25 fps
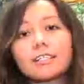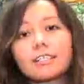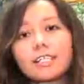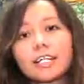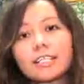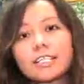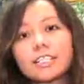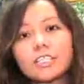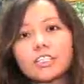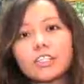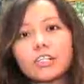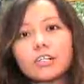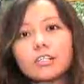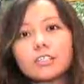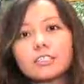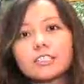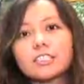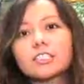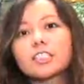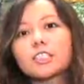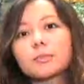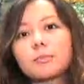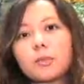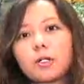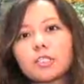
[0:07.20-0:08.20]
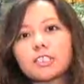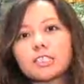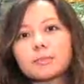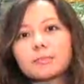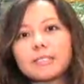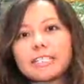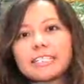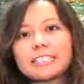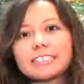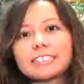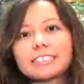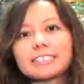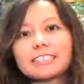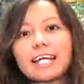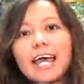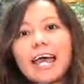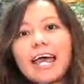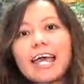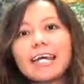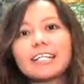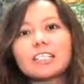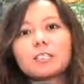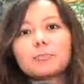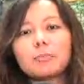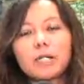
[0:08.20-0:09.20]
Lucky draws, sports meets,
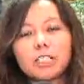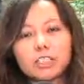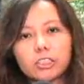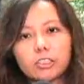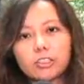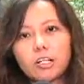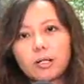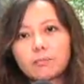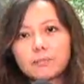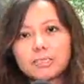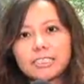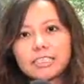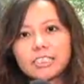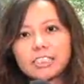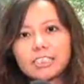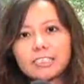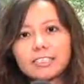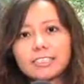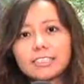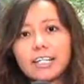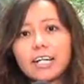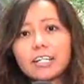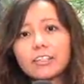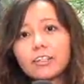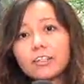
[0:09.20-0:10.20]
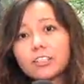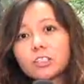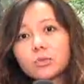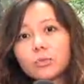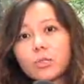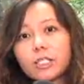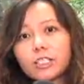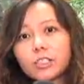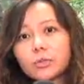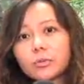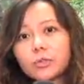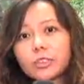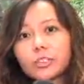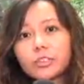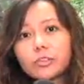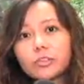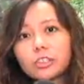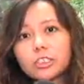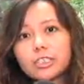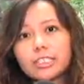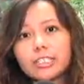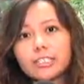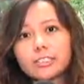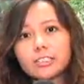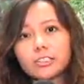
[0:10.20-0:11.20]
and mahjong competitions are not what you would
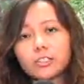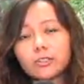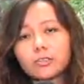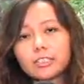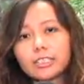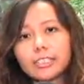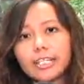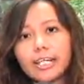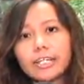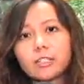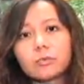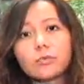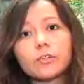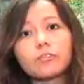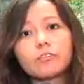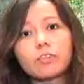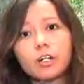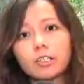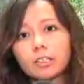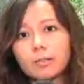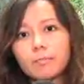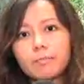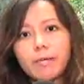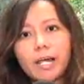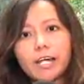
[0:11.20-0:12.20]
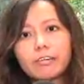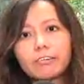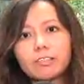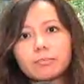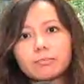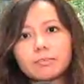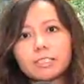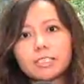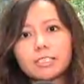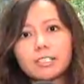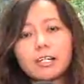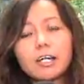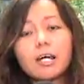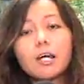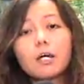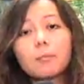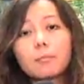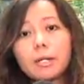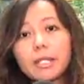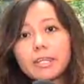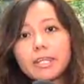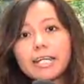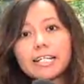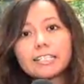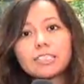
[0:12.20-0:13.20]
usually associate with columbariums.
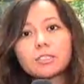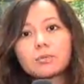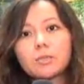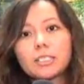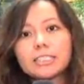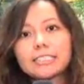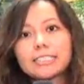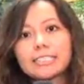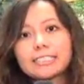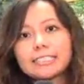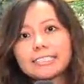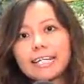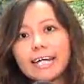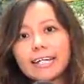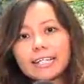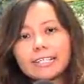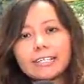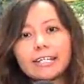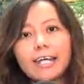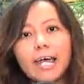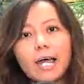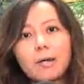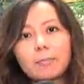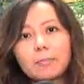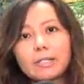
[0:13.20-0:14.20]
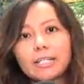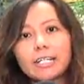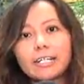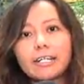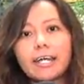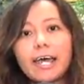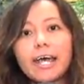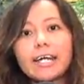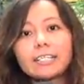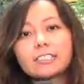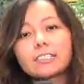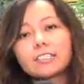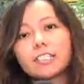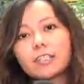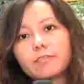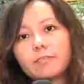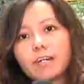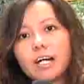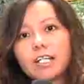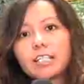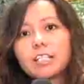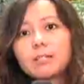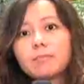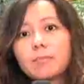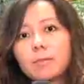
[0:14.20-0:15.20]
But that's what's exactly happening at
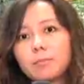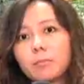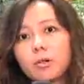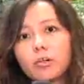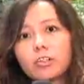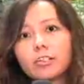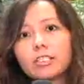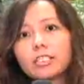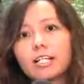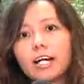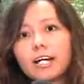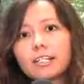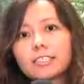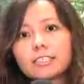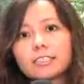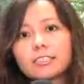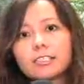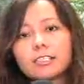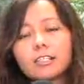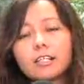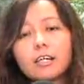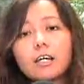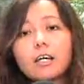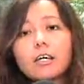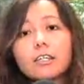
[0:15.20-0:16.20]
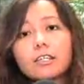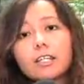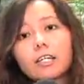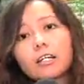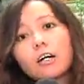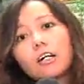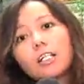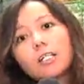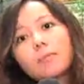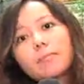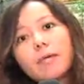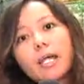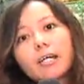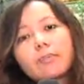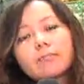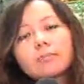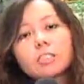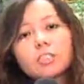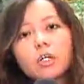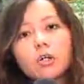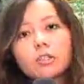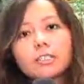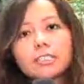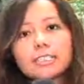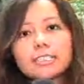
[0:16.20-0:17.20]
Nirvana Memorial Garden. The
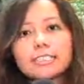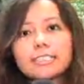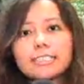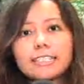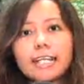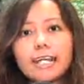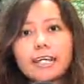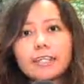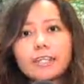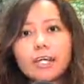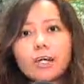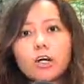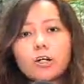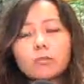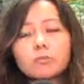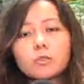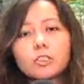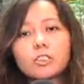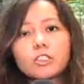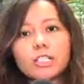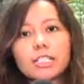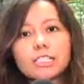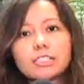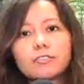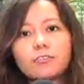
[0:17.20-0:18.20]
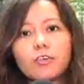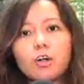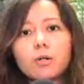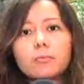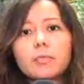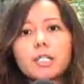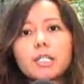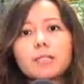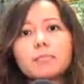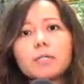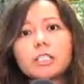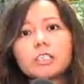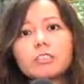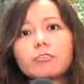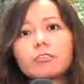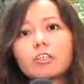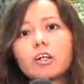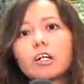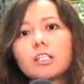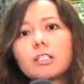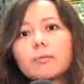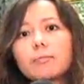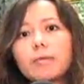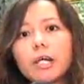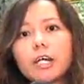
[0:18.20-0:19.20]
columbarium's owners say they hope to transform the image of a
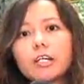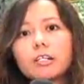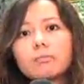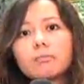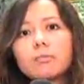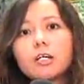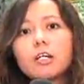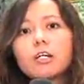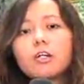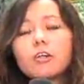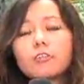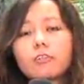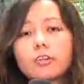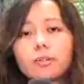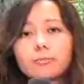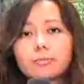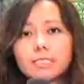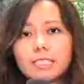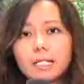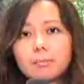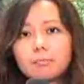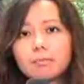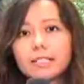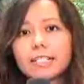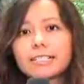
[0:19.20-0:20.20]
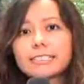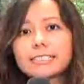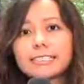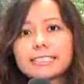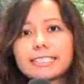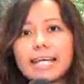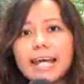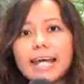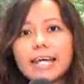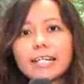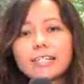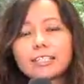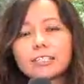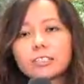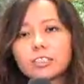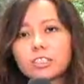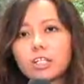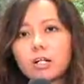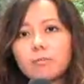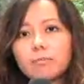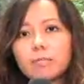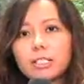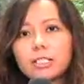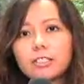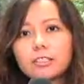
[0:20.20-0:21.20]
columbarium from someplace sad and
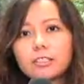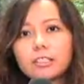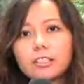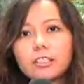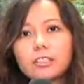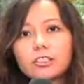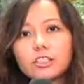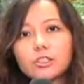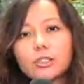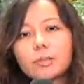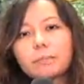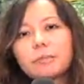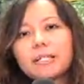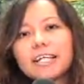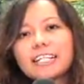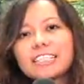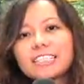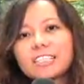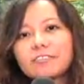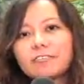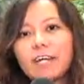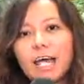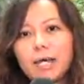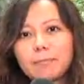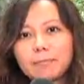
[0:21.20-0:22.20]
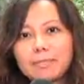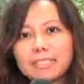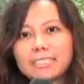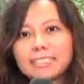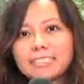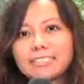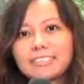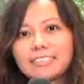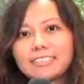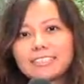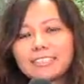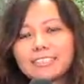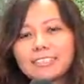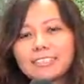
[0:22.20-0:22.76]
somber to a place of happiness.